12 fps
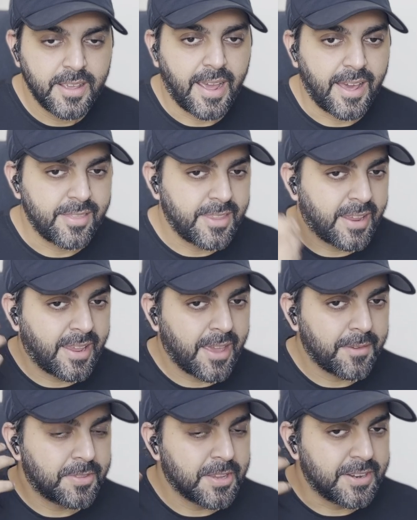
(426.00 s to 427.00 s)
and they
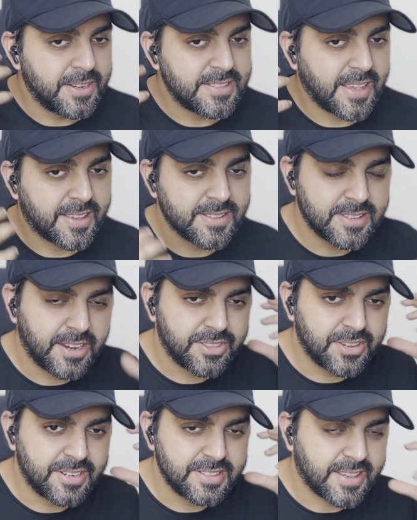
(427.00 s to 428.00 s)
gave 30 seconds here,
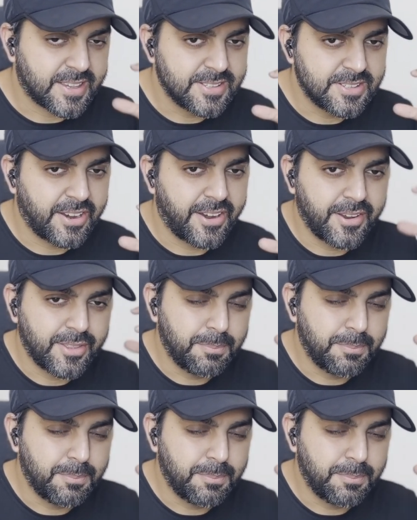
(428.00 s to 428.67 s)
30 seconds here,